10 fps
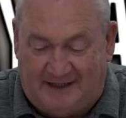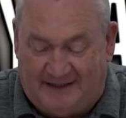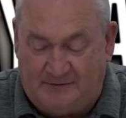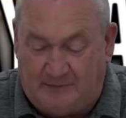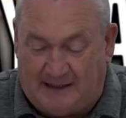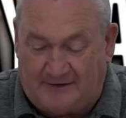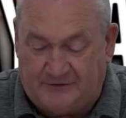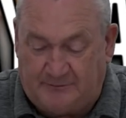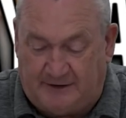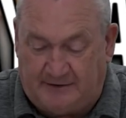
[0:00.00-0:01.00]
Eight
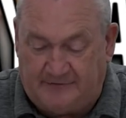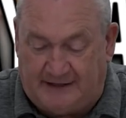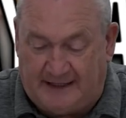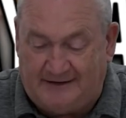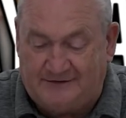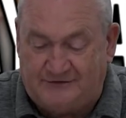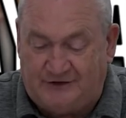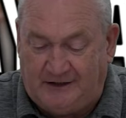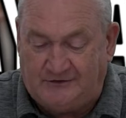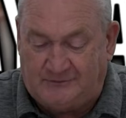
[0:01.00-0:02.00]
miles above that is
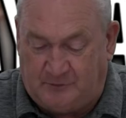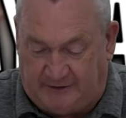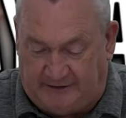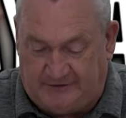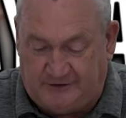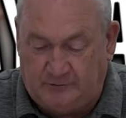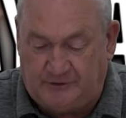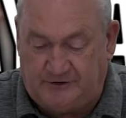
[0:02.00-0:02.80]
Teats Bridge,